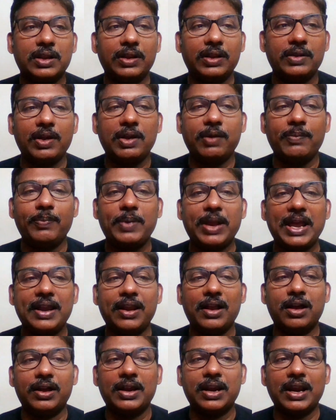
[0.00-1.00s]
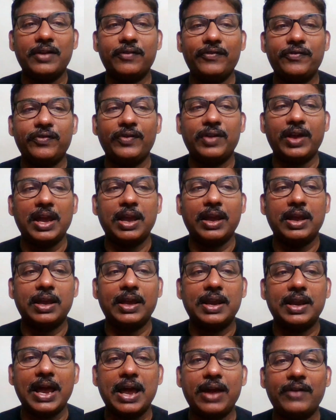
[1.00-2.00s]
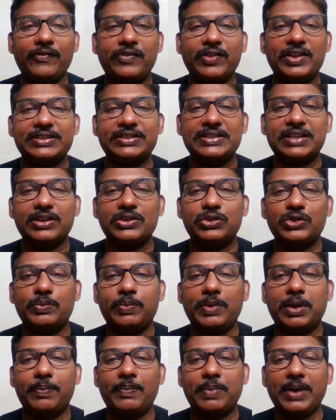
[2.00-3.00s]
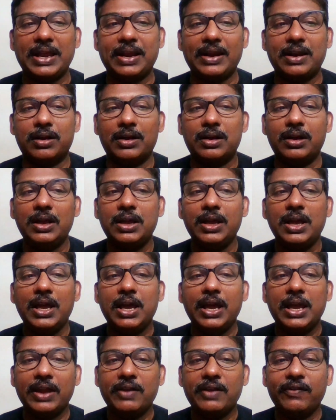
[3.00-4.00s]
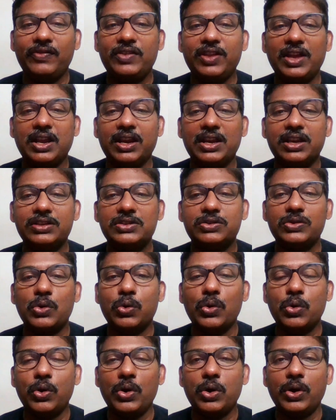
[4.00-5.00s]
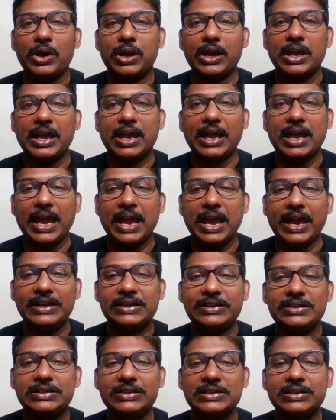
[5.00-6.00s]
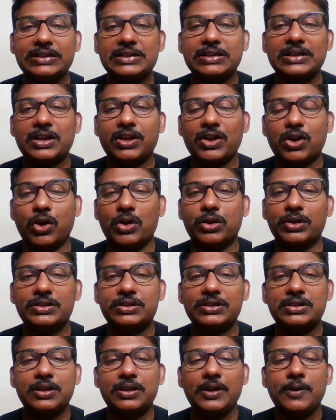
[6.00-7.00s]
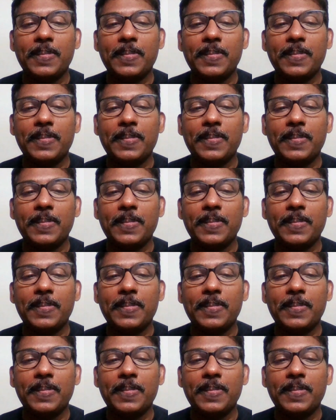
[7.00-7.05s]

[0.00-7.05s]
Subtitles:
The planar graph, a graph is said to be planar if there is no edge cross.